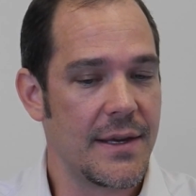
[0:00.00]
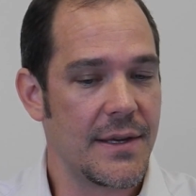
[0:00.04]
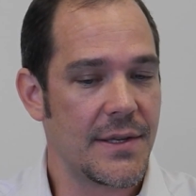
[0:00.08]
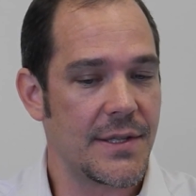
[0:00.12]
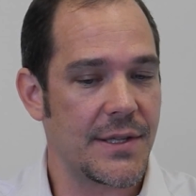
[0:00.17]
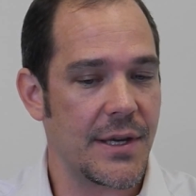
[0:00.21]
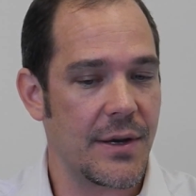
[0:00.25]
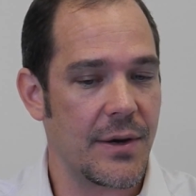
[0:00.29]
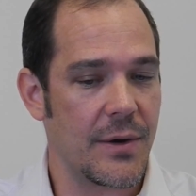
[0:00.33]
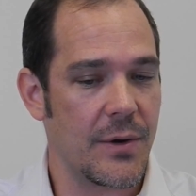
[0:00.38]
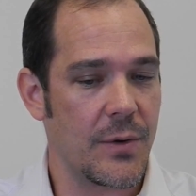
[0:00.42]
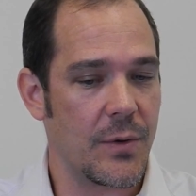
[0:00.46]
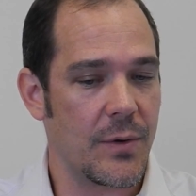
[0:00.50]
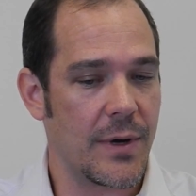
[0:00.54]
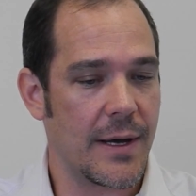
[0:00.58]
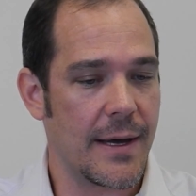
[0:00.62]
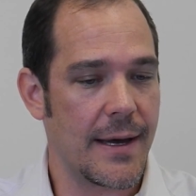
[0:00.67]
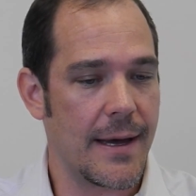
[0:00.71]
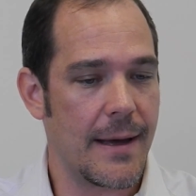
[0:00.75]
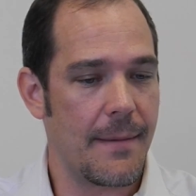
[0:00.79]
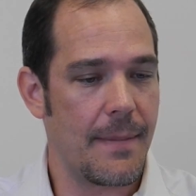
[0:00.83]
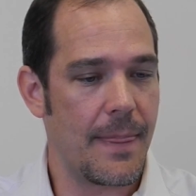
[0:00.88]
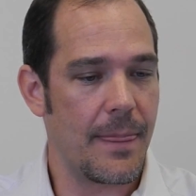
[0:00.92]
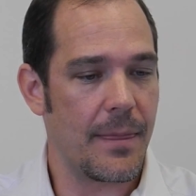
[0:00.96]
So
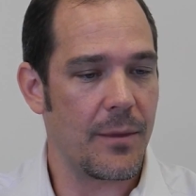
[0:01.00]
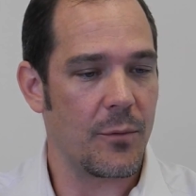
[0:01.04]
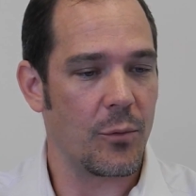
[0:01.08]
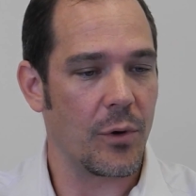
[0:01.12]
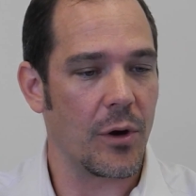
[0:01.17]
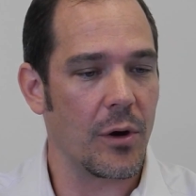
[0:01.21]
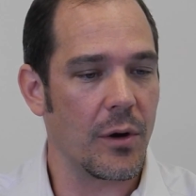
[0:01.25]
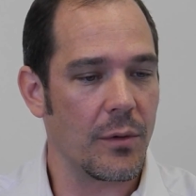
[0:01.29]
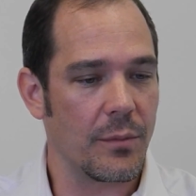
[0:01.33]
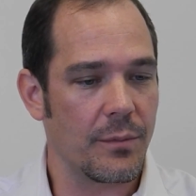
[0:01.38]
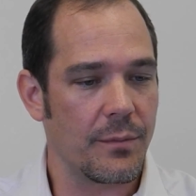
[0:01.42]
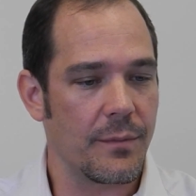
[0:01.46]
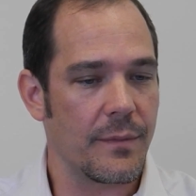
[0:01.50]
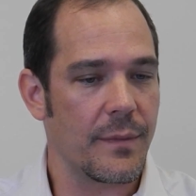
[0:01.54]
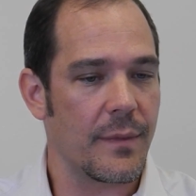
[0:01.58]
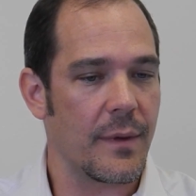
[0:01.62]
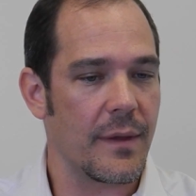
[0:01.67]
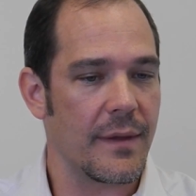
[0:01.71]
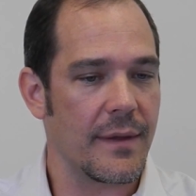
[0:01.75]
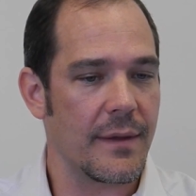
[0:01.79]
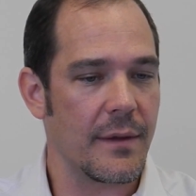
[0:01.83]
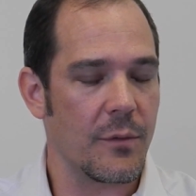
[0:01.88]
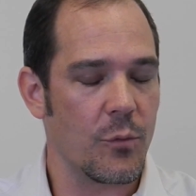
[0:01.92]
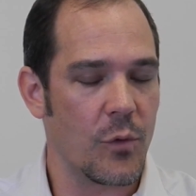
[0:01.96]
we're
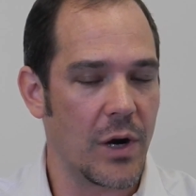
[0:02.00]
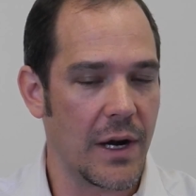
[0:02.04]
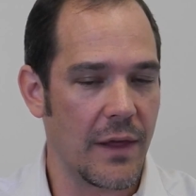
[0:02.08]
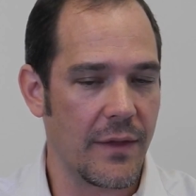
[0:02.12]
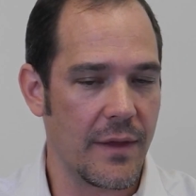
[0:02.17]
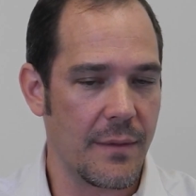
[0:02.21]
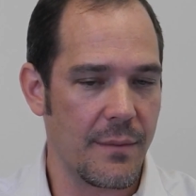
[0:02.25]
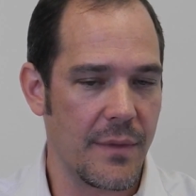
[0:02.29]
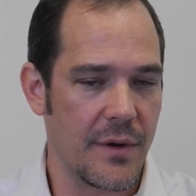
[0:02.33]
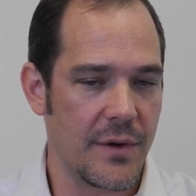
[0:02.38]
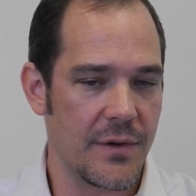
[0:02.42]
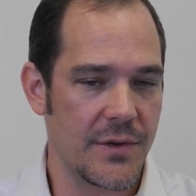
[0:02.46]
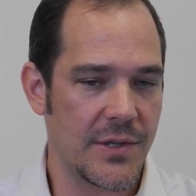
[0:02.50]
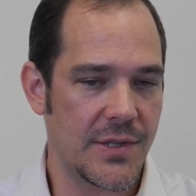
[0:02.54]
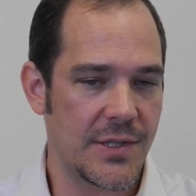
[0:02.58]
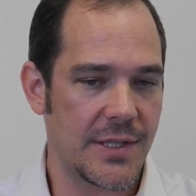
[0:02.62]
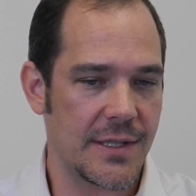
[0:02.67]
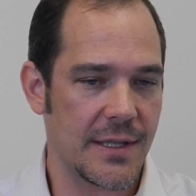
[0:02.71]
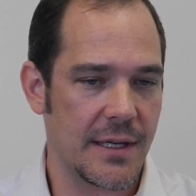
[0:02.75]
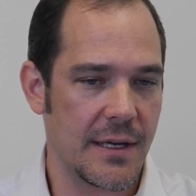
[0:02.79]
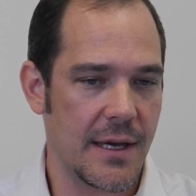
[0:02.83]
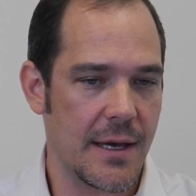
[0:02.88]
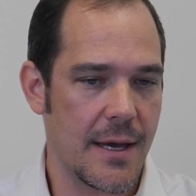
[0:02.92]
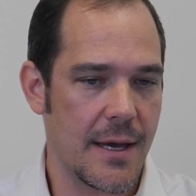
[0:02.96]
one of the most